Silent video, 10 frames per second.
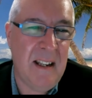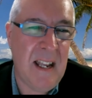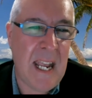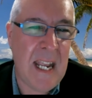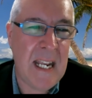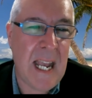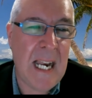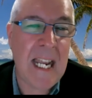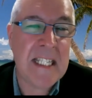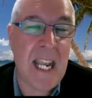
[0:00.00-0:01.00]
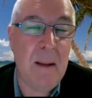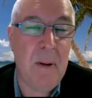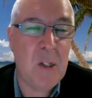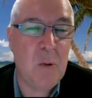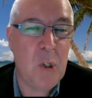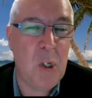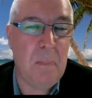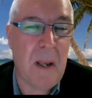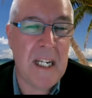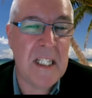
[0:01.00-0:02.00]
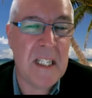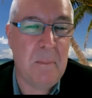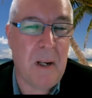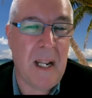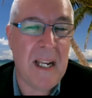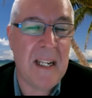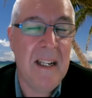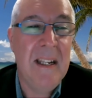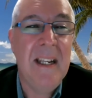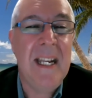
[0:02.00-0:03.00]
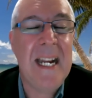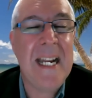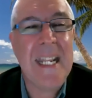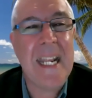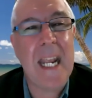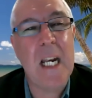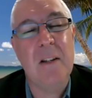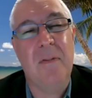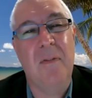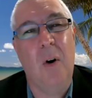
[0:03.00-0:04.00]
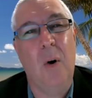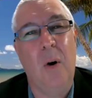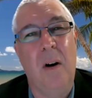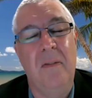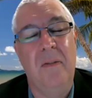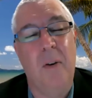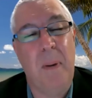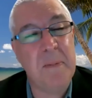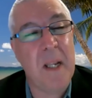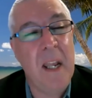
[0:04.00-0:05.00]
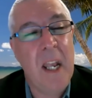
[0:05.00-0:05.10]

a, a, laser handpiece, would you place the plug in the end for, for plasma?